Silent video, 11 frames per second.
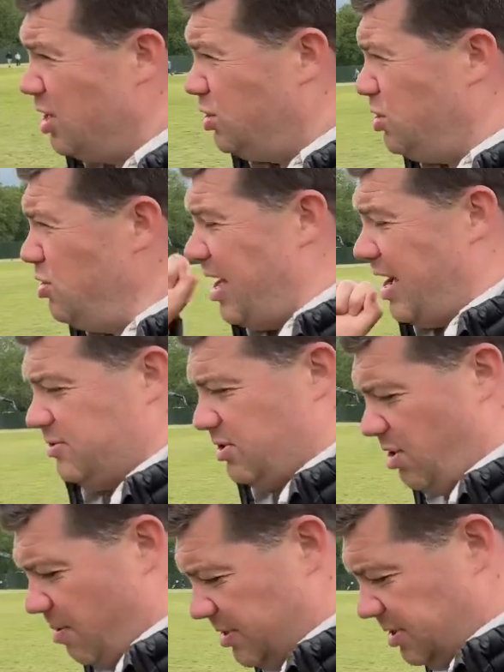to the House of
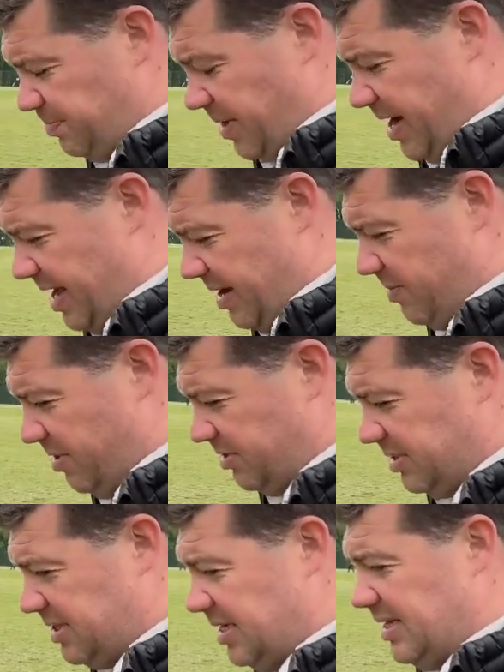Commons by Ellen
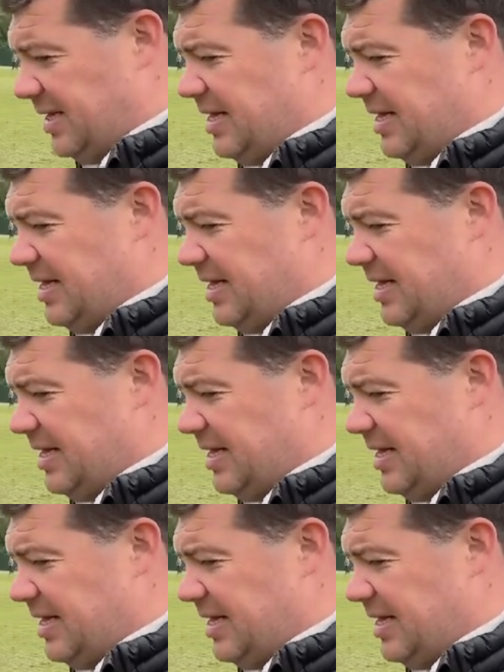Wilkinson.